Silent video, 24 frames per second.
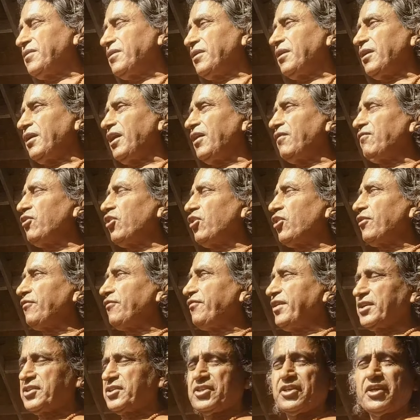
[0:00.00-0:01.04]
Have a lot of
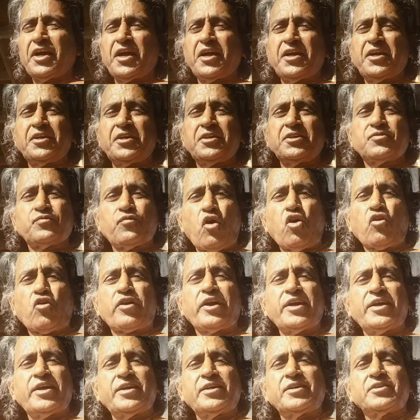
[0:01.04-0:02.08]
exercise,
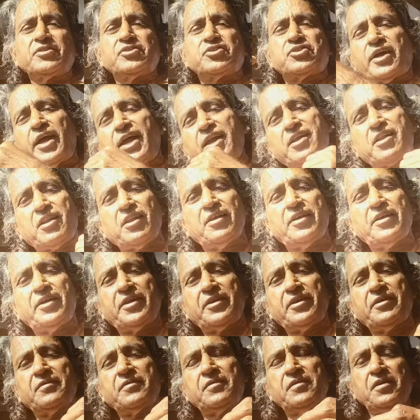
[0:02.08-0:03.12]
walking,
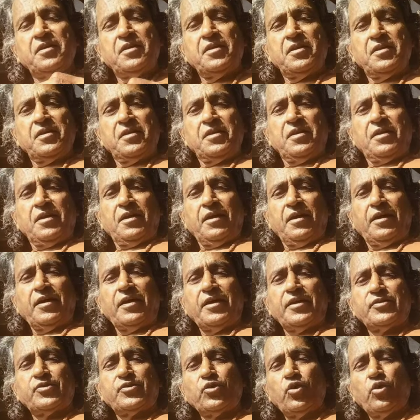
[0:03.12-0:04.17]
cycling.
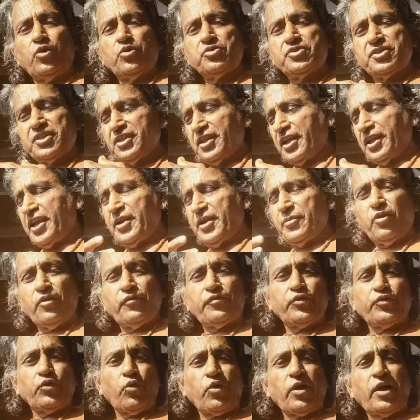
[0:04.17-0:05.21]
Don't, in the name
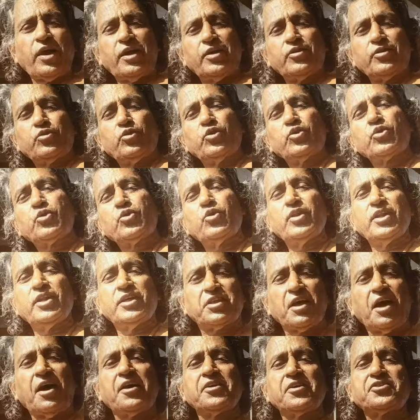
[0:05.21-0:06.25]
of yoga, don't go
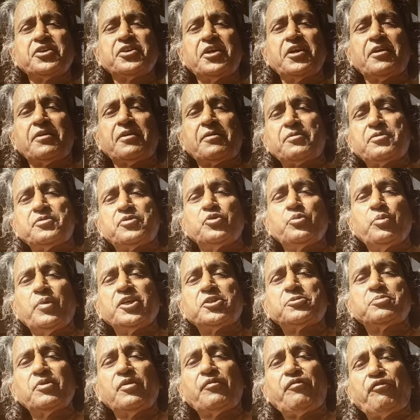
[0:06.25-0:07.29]
lethargic. You
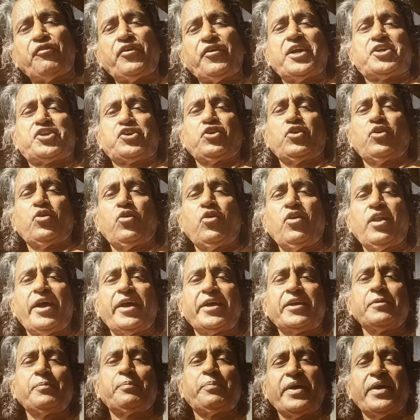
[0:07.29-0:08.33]
must be fit,
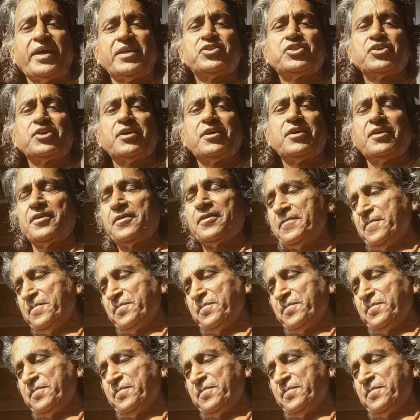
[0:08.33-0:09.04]
like a panther.